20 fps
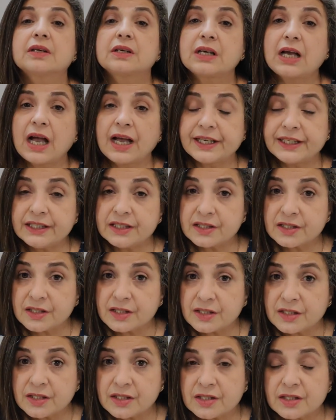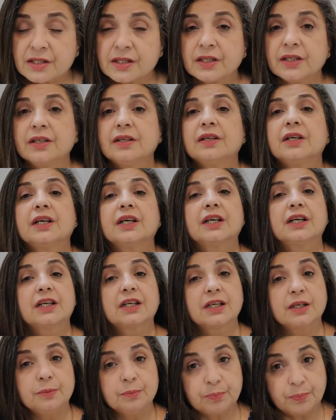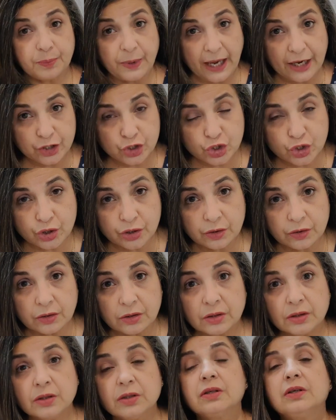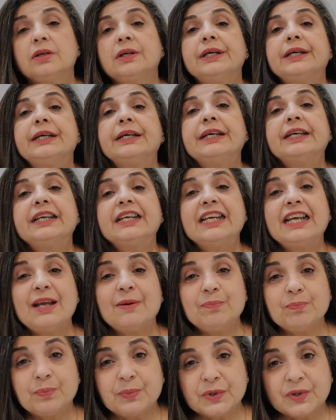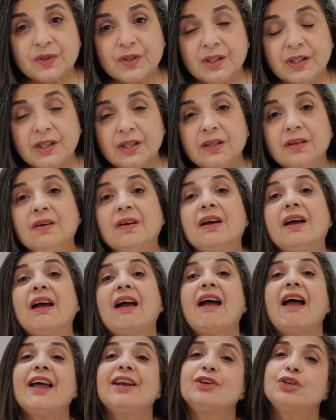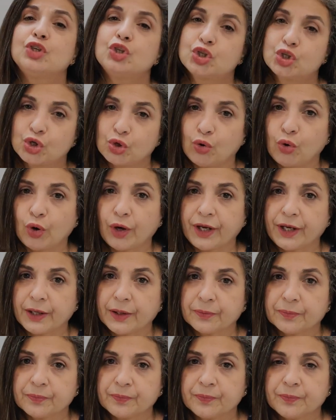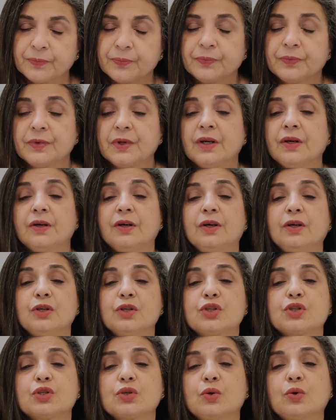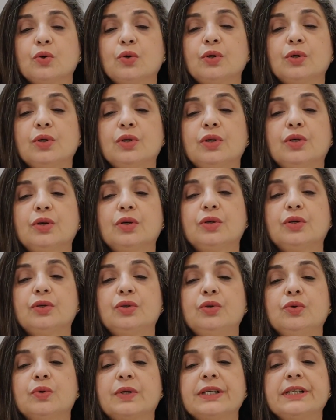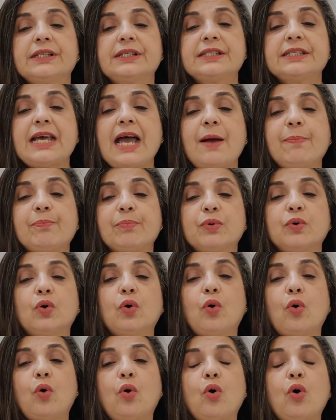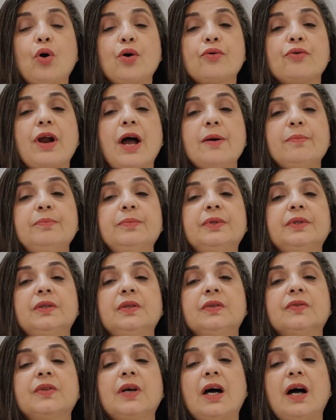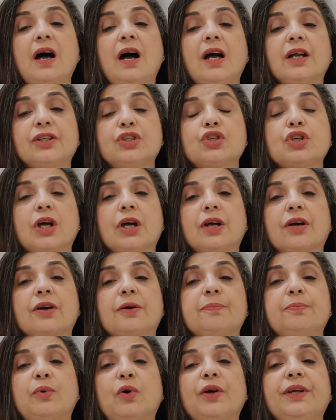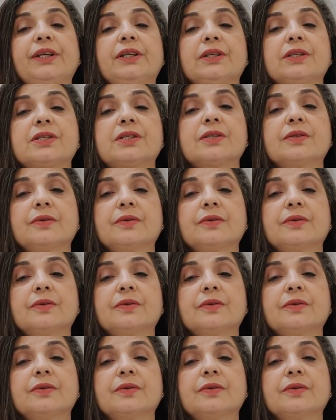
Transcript: kindness, compassion, empathy, and joy. So you can tap or rub the heart chakra point.